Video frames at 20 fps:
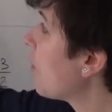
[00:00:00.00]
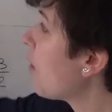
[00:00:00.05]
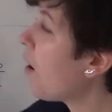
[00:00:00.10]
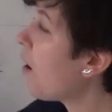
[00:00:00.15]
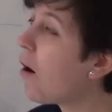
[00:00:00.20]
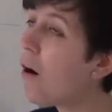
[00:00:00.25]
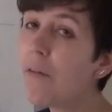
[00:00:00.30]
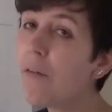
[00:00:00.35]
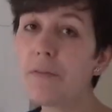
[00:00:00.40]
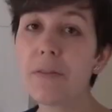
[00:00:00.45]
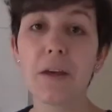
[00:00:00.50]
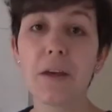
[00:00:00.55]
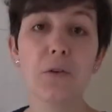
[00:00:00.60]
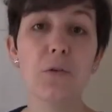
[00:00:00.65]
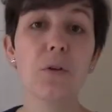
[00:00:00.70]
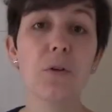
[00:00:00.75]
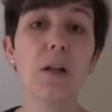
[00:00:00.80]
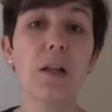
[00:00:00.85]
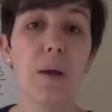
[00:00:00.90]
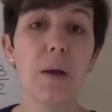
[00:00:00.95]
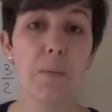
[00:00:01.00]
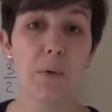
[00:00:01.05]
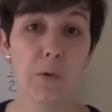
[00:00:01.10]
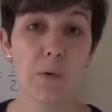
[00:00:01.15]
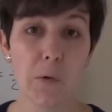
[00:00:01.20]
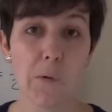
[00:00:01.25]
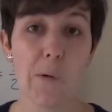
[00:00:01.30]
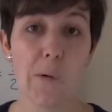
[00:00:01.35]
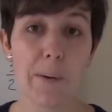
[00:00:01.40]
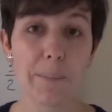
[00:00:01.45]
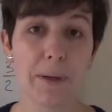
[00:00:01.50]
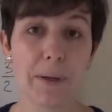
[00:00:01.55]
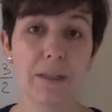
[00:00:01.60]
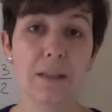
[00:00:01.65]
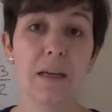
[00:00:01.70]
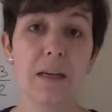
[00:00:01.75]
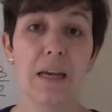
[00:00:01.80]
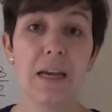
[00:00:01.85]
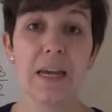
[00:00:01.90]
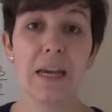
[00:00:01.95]
of the unit labor requirement,
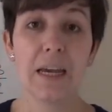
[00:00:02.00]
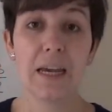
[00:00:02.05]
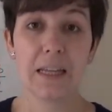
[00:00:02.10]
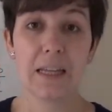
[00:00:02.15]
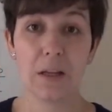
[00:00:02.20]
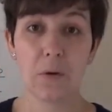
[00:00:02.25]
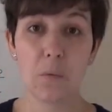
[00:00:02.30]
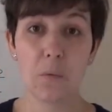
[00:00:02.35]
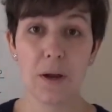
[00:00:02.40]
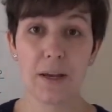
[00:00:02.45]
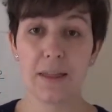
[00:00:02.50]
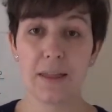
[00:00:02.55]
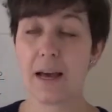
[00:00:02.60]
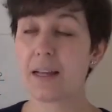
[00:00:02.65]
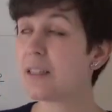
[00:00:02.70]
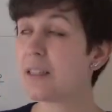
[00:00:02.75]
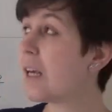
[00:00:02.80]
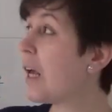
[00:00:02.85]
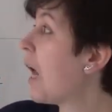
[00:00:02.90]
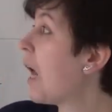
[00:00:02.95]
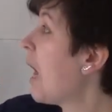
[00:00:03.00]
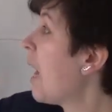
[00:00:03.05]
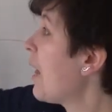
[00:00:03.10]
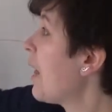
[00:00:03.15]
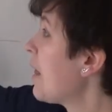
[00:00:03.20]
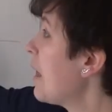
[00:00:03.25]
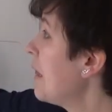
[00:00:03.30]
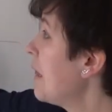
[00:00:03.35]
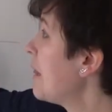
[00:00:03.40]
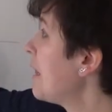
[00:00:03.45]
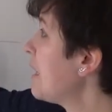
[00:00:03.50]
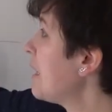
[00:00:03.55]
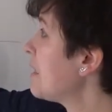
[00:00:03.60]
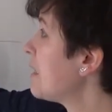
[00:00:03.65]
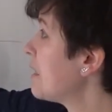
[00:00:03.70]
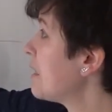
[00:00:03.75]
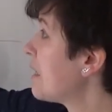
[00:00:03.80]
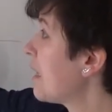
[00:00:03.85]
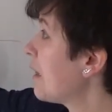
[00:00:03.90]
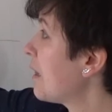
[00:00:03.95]
in the way that this
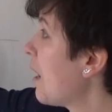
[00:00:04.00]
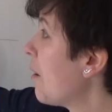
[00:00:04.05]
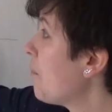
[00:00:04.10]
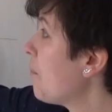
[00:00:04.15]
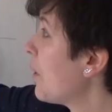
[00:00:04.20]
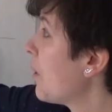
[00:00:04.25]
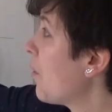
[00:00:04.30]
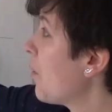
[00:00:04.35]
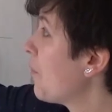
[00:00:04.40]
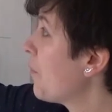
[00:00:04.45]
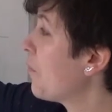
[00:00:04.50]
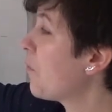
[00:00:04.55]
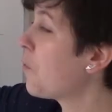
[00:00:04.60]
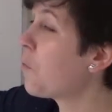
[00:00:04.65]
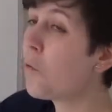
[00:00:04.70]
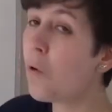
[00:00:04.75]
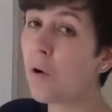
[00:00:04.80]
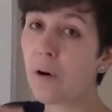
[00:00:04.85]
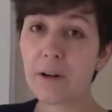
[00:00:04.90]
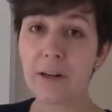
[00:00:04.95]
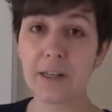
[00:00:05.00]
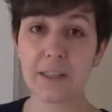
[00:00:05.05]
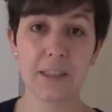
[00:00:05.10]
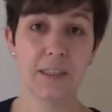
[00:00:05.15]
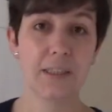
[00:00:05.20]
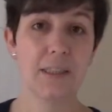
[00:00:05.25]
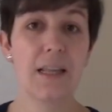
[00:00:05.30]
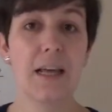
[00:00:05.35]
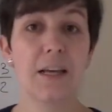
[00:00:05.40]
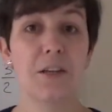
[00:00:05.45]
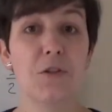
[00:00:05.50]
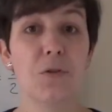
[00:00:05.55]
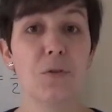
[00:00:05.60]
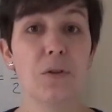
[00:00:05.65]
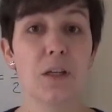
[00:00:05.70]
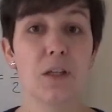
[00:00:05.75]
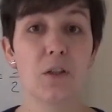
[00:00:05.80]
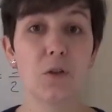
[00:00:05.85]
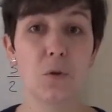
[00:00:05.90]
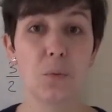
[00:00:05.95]
is the number of workers that you
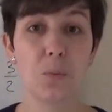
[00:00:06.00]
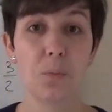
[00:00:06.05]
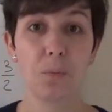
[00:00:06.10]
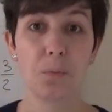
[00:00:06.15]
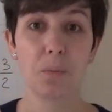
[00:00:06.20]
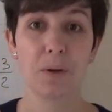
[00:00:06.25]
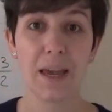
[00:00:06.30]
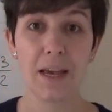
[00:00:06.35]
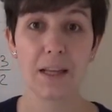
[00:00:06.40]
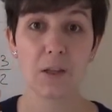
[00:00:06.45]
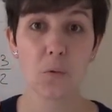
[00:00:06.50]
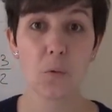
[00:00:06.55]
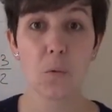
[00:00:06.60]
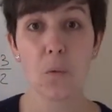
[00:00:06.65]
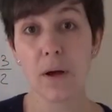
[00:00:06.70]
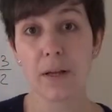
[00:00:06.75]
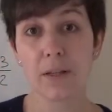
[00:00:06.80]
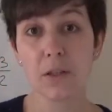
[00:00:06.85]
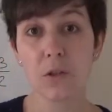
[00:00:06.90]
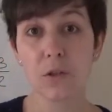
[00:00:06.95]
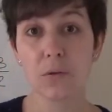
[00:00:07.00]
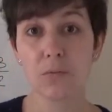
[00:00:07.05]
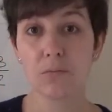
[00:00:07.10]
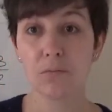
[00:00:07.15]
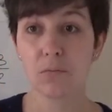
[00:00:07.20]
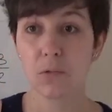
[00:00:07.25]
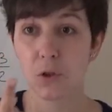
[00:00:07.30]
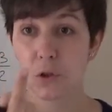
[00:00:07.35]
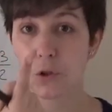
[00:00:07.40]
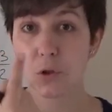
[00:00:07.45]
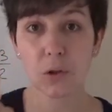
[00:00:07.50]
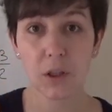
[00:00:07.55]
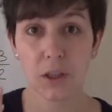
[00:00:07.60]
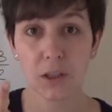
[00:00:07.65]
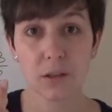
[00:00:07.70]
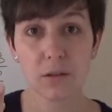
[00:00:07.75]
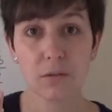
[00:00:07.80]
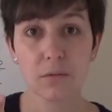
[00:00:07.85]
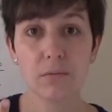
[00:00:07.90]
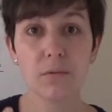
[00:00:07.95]
need to get one
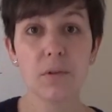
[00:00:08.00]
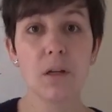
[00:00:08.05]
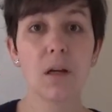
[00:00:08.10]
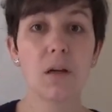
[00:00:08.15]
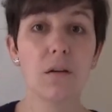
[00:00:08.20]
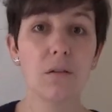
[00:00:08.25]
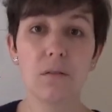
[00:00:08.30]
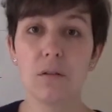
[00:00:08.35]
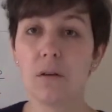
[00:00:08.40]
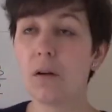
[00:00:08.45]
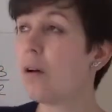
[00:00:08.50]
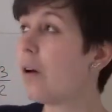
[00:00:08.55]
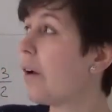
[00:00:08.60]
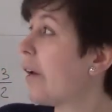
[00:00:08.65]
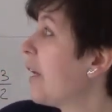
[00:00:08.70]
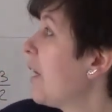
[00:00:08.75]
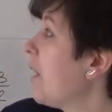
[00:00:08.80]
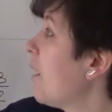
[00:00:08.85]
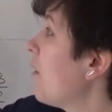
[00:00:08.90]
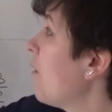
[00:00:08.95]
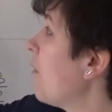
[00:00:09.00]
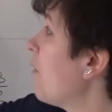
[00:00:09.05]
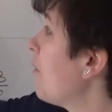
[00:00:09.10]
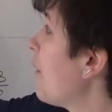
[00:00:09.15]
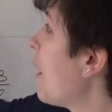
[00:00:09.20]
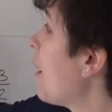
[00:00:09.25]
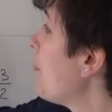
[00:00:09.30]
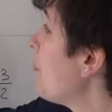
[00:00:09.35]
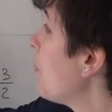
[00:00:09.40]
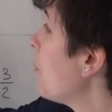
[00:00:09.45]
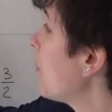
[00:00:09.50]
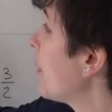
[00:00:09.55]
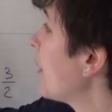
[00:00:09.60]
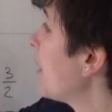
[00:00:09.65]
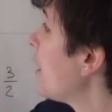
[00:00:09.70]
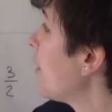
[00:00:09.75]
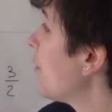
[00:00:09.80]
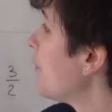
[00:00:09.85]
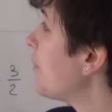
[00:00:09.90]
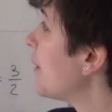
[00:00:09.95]
unit, here of apple,
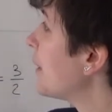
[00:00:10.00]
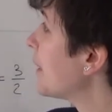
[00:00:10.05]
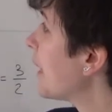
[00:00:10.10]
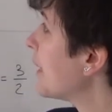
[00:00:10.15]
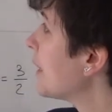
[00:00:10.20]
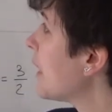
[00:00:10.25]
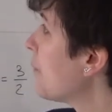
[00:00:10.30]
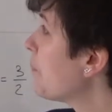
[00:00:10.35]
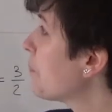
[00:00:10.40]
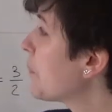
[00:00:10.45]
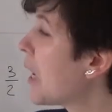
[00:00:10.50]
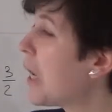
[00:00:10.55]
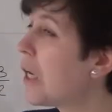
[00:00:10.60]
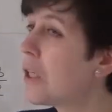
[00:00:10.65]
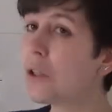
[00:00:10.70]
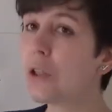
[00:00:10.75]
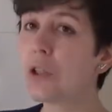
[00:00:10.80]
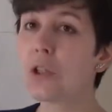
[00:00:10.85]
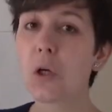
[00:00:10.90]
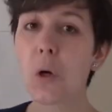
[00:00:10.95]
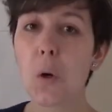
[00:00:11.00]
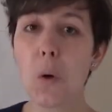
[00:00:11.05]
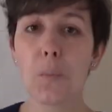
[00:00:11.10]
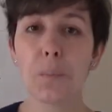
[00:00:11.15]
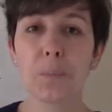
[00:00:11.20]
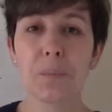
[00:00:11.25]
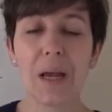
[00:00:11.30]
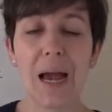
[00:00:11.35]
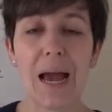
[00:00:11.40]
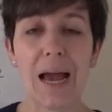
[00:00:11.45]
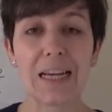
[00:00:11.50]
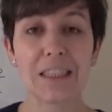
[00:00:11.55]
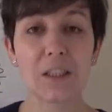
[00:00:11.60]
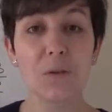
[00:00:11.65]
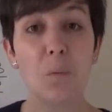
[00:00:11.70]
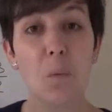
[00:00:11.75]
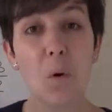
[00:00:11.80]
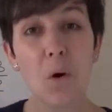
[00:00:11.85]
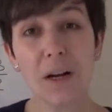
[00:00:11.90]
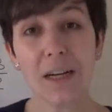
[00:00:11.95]
here of banana. So as
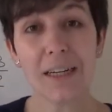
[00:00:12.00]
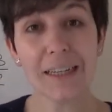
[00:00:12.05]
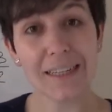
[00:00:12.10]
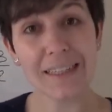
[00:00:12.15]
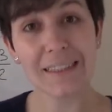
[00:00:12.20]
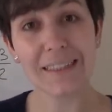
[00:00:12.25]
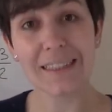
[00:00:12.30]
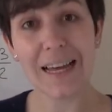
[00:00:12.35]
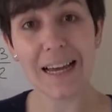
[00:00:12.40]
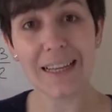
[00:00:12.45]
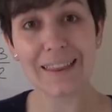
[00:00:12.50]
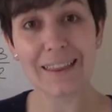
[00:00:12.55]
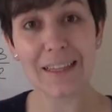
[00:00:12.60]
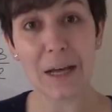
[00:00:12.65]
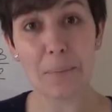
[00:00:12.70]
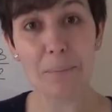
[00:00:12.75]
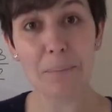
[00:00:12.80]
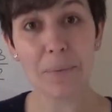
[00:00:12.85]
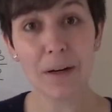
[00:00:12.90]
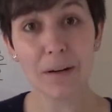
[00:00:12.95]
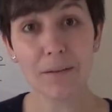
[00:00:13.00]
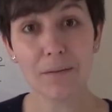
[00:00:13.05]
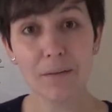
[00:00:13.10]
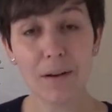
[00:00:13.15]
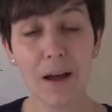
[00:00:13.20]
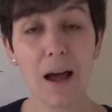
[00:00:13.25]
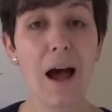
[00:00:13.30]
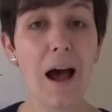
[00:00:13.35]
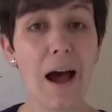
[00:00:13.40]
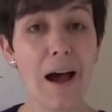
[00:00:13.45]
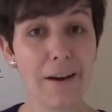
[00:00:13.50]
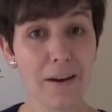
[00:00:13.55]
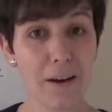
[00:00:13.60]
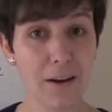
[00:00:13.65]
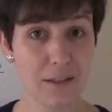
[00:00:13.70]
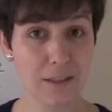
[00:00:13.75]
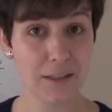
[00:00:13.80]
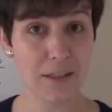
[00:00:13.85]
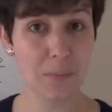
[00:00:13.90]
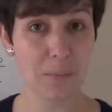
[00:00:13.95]
smaller is that number, higher
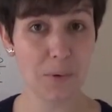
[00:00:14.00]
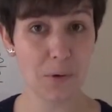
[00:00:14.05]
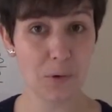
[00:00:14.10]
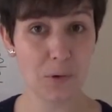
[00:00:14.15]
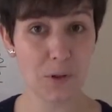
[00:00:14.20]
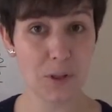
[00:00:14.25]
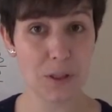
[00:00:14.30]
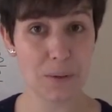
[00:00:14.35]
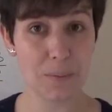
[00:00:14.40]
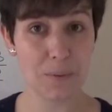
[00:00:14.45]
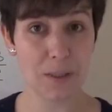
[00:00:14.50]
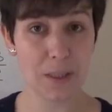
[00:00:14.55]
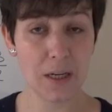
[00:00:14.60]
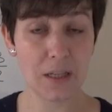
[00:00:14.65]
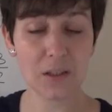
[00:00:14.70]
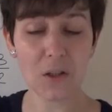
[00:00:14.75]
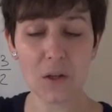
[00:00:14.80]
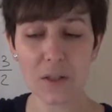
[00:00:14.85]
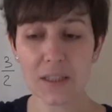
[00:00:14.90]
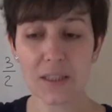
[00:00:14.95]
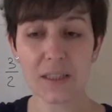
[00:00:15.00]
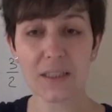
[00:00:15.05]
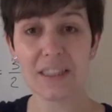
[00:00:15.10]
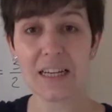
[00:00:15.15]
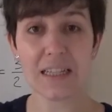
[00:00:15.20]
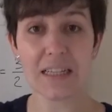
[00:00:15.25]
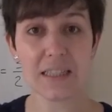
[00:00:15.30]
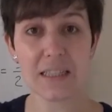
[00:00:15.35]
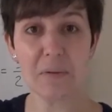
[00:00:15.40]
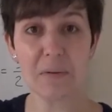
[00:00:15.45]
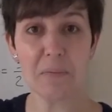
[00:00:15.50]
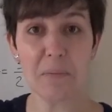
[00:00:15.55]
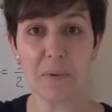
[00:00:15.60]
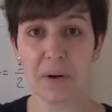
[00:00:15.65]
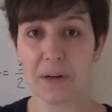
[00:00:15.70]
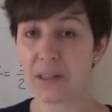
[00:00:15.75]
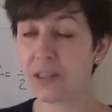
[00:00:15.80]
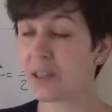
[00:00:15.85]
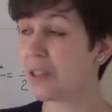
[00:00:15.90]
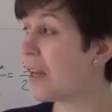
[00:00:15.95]
is the productivity. So it's just
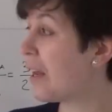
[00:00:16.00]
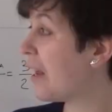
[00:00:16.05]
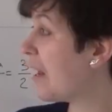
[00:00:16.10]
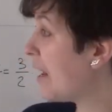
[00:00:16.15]
inverse.